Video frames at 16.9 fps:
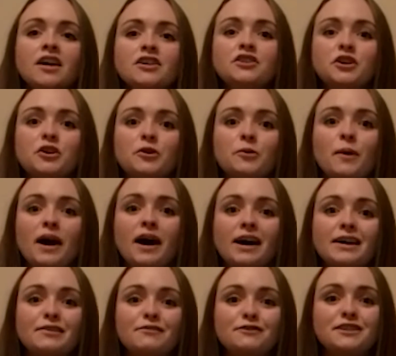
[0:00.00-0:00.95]
So
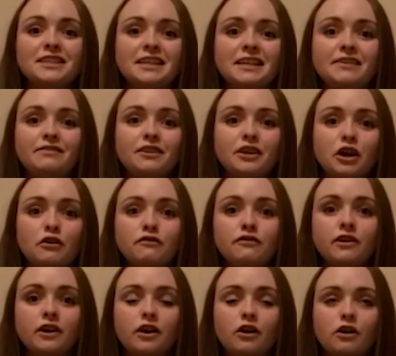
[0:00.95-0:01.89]
I've received the
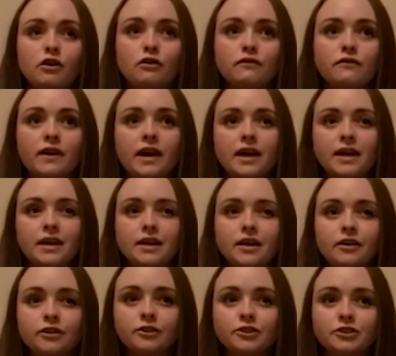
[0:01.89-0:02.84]
offer of a
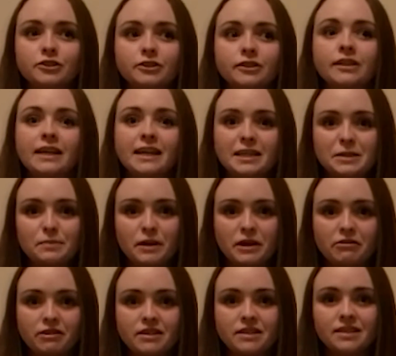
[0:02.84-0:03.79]
cultural
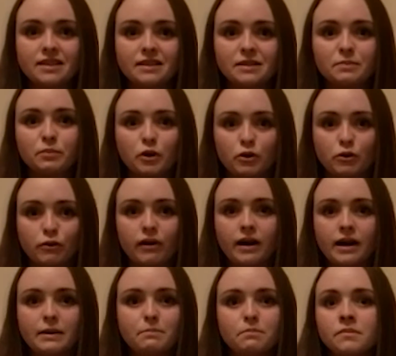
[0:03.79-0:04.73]
experiences
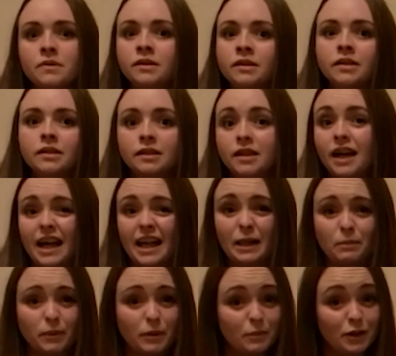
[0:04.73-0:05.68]
programme
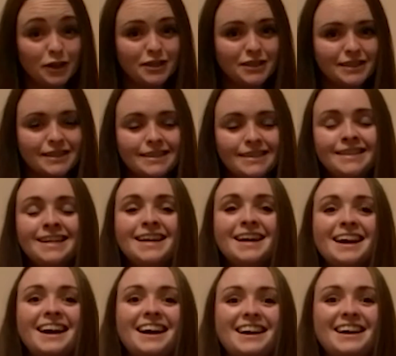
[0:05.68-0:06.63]
helper person,
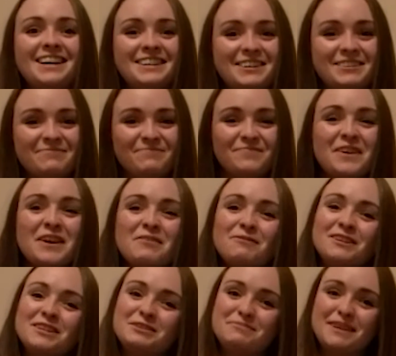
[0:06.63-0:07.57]

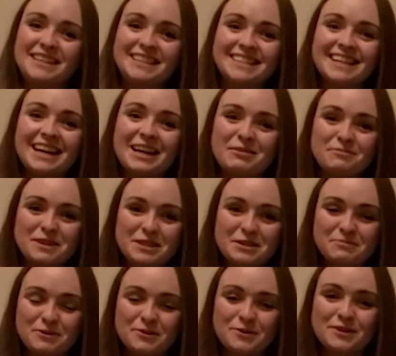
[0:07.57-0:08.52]
which means that I'll be
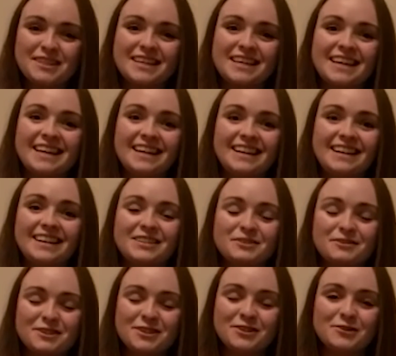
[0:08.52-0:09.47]
supporting
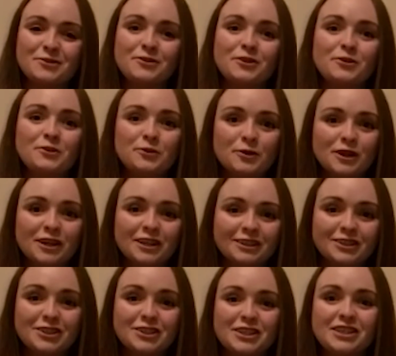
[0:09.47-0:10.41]
to ensure that all
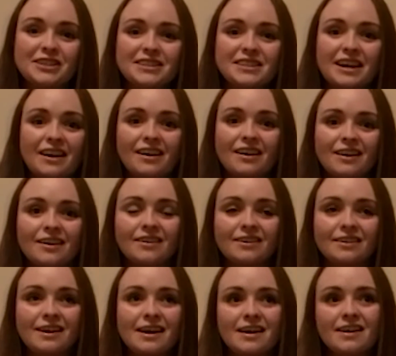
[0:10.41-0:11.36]
cultures
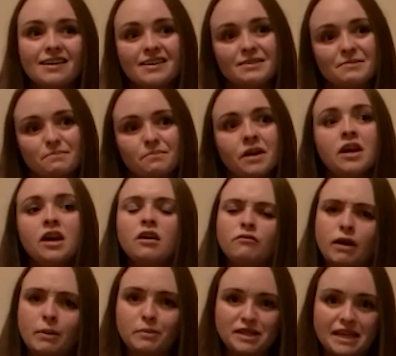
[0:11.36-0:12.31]
are
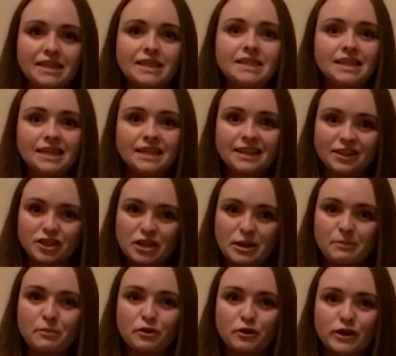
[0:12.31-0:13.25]
represented in the
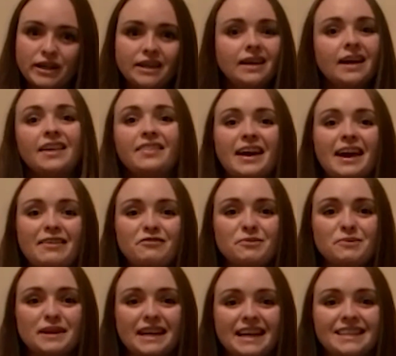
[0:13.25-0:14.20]
Jamboree and that
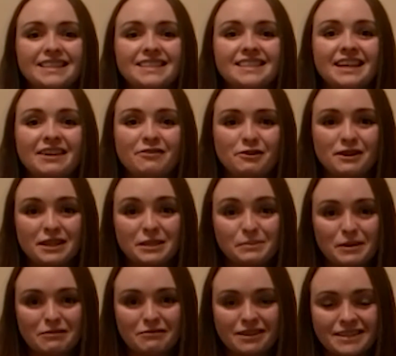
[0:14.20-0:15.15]
everyone gets their own
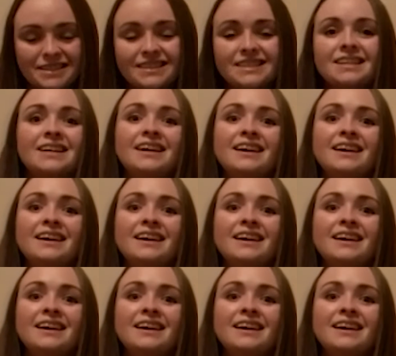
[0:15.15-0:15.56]
experience.